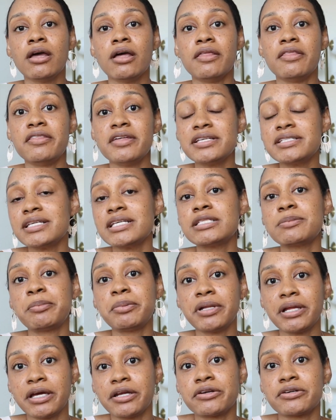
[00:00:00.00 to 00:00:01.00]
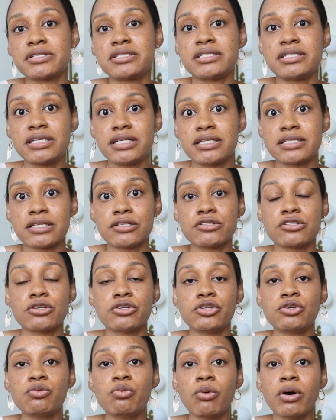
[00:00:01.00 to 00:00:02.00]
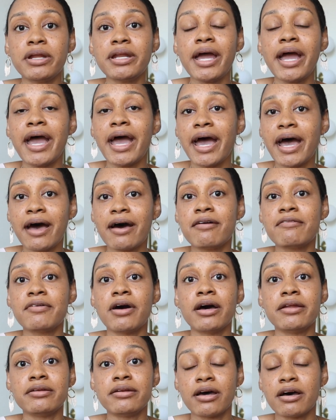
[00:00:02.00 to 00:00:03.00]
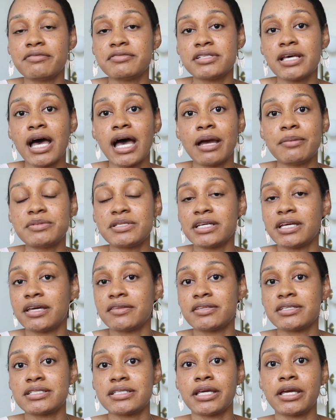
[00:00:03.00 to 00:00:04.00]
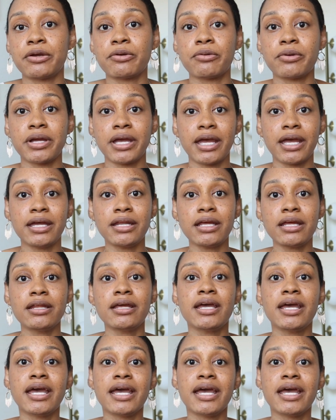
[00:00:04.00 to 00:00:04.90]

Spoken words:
this is planner season. So you want to have enough time to get this thing created.